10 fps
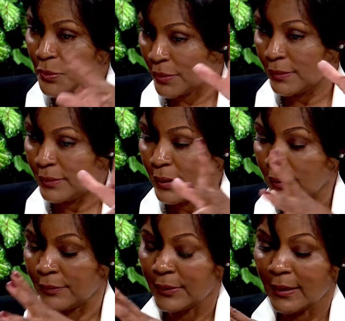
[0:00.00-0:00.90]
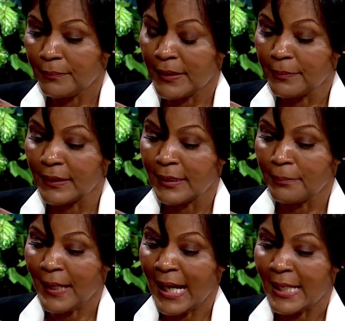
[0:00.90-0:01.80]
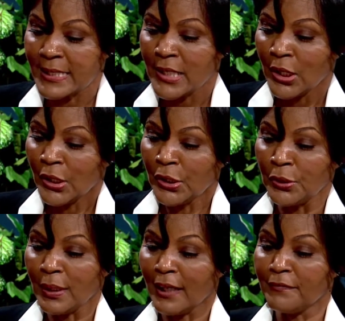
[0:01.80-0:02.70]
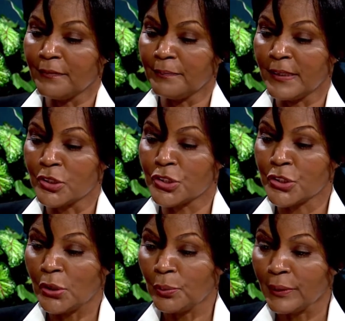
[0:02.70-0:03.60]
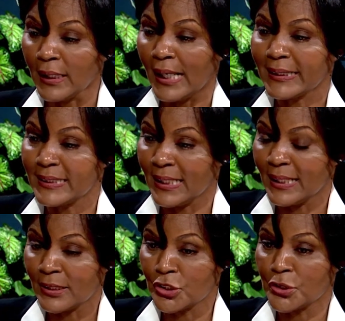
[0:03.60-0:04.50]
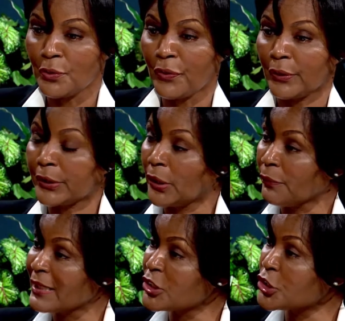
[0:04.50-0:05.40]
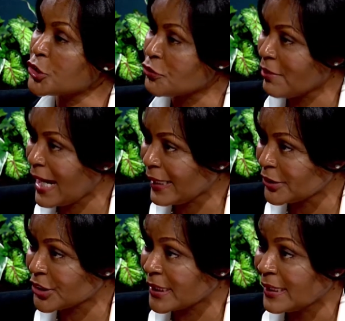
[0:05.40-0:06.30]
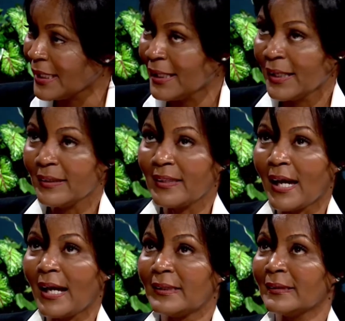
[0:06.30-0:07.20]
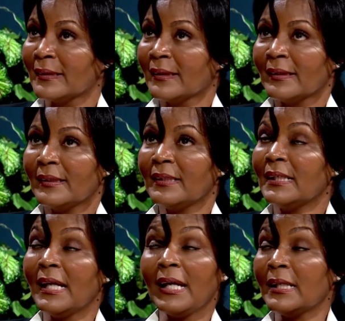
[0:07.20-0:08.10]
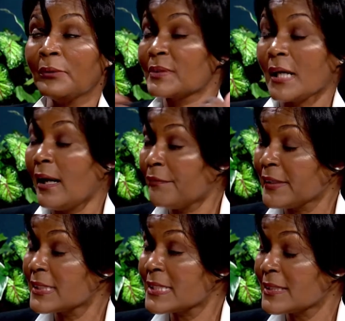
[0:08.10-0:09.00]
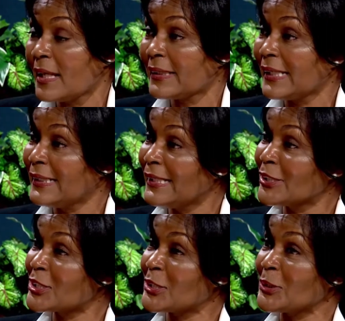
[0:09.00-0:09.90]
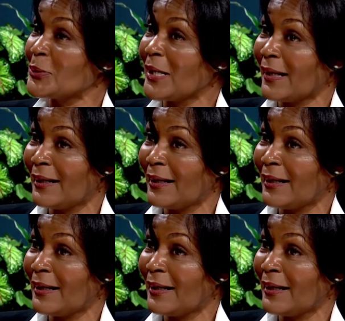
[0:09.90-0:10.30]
or known people in the past who have been so locked into their current strategy that it was obvious that they needed to